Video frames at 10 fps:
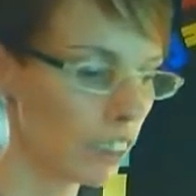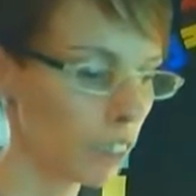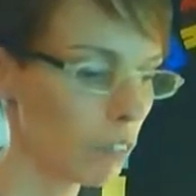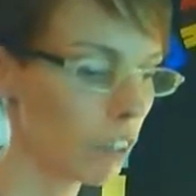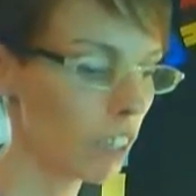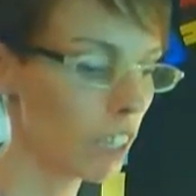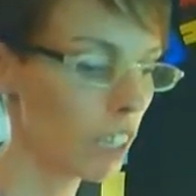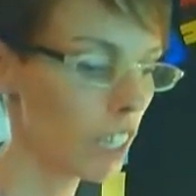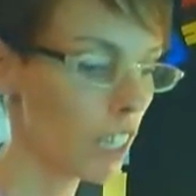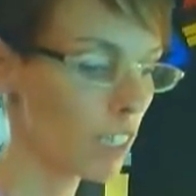and what they
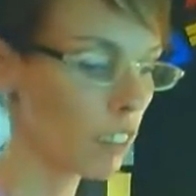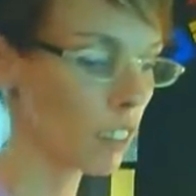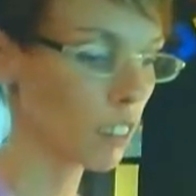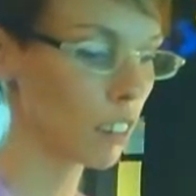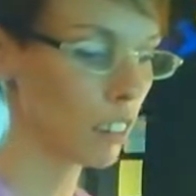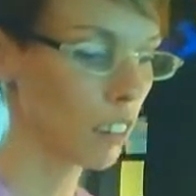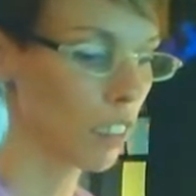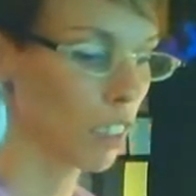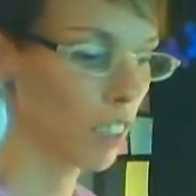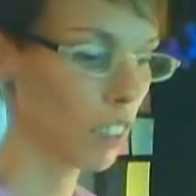eat
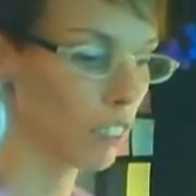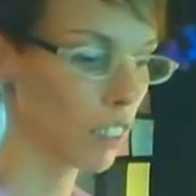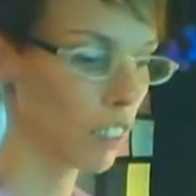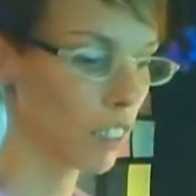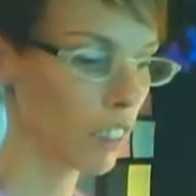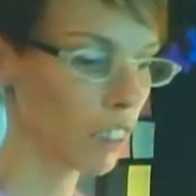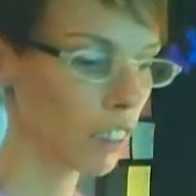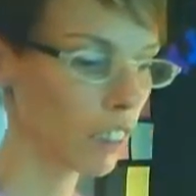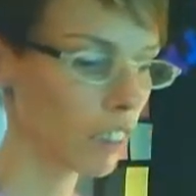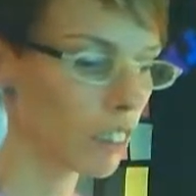and everything.
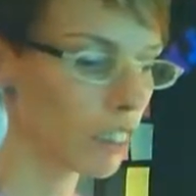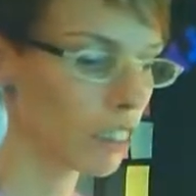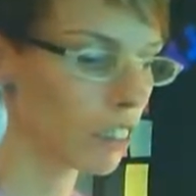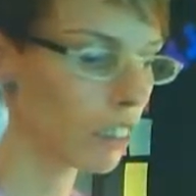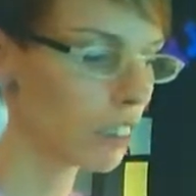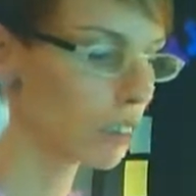The students